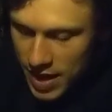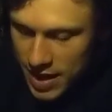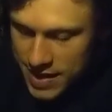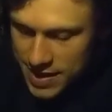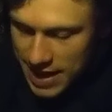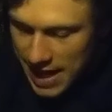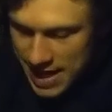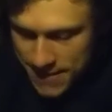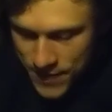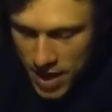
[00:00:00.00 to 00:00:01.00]
is a
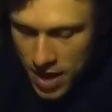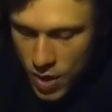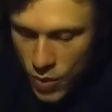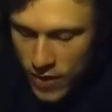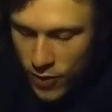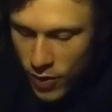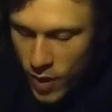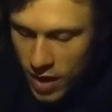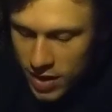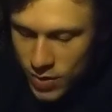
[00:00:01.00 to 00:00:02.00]
lady. Went for a
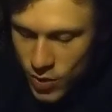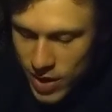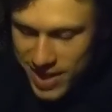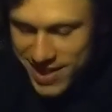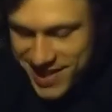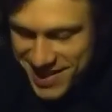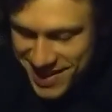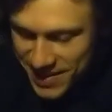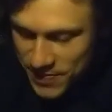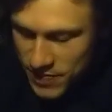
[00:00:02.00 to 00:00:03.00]
walk in the woods.
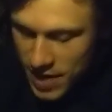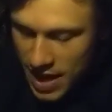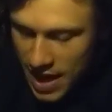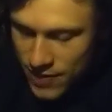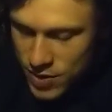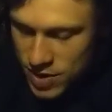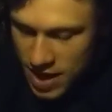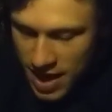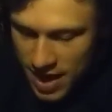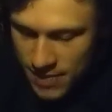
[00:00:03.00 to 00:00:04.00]
After a
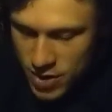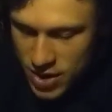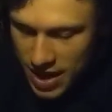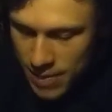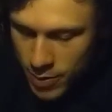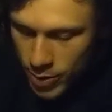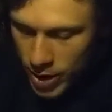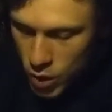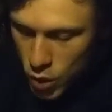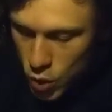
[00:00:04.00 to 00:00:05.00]
time, she came upon
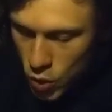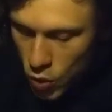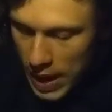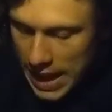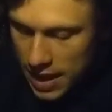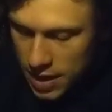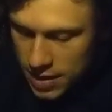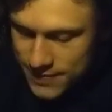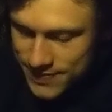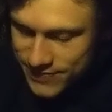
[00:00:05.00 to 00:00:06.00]
a cool well
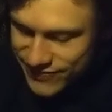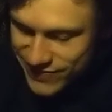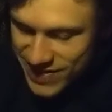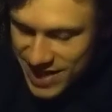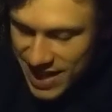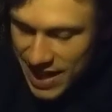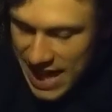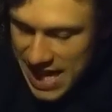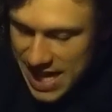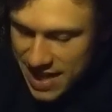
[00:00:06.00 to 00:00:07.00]
and said,
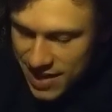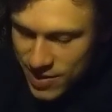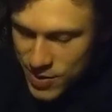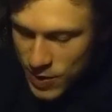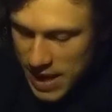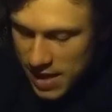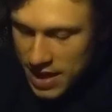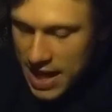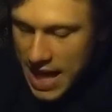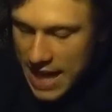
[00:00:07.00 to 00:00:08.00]
"Hey, you're swell,"
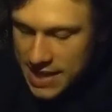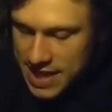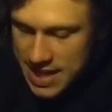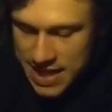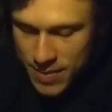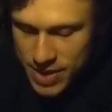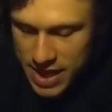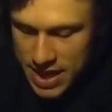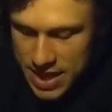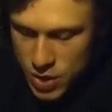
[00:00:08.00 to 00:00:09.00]
and sat down
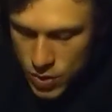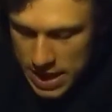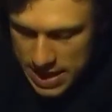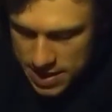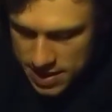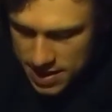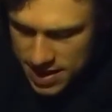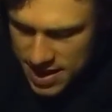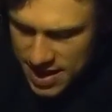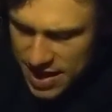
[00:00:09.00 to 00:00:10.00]
beside it to rest.
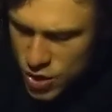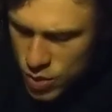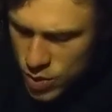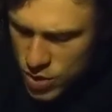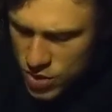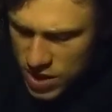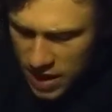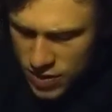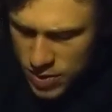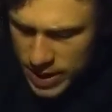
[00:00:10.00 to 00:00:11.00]
Then, to amuse
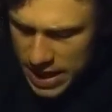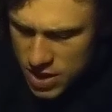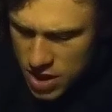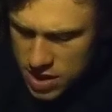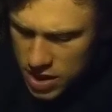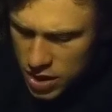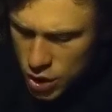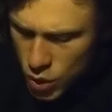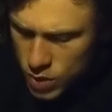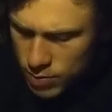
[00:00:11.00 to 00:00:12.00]
herself, she began tossing a
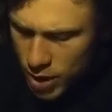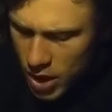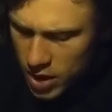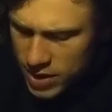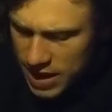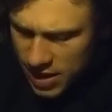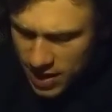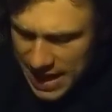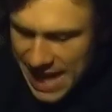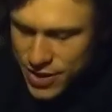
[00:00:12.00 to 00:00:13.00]
golden ball in the air
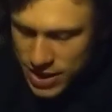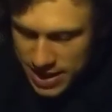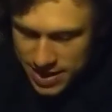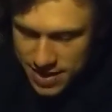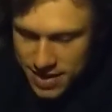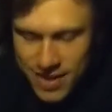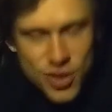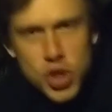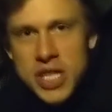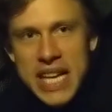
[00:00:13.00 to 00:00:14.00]
and catching it.
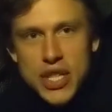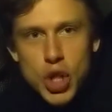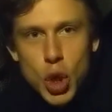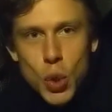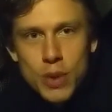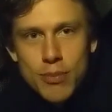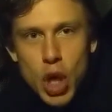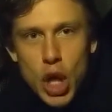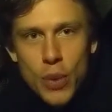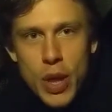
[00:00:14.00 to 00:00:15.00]
She just has a golden
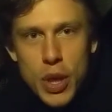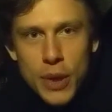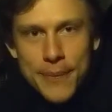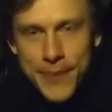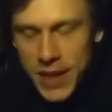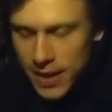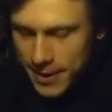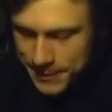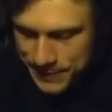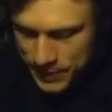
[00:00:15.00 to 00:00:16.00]
ball with her, you know?